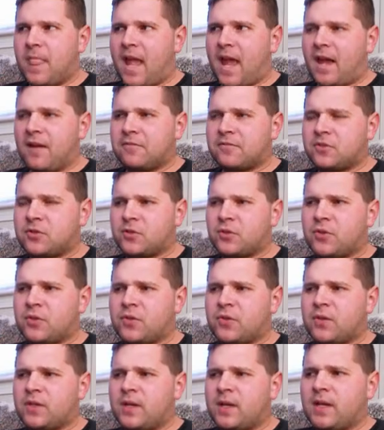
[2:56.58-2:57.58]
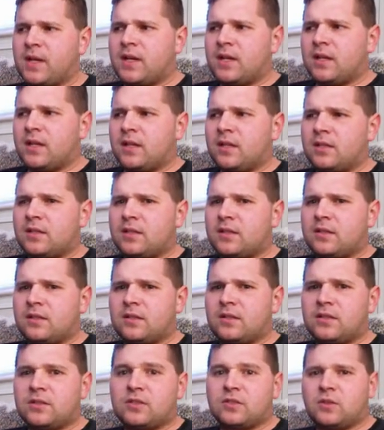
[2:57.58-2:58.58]
After
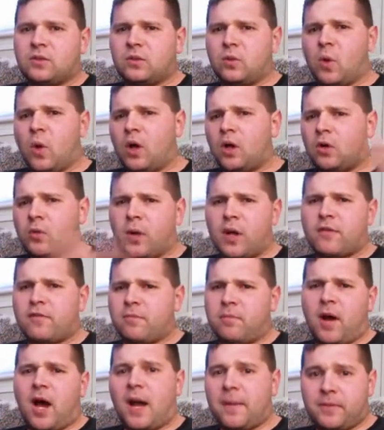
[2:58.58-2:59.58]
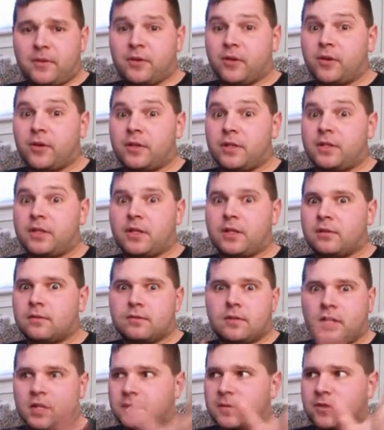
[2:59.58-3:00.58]
this long wave of popularity,
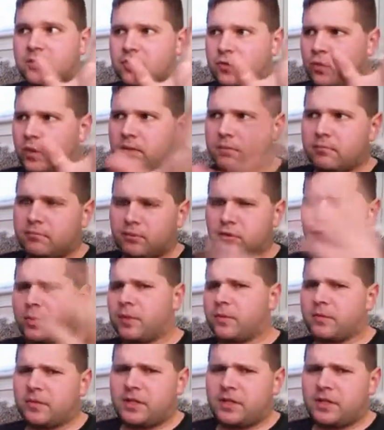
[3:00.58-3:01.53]
and not to mention one Blu-ray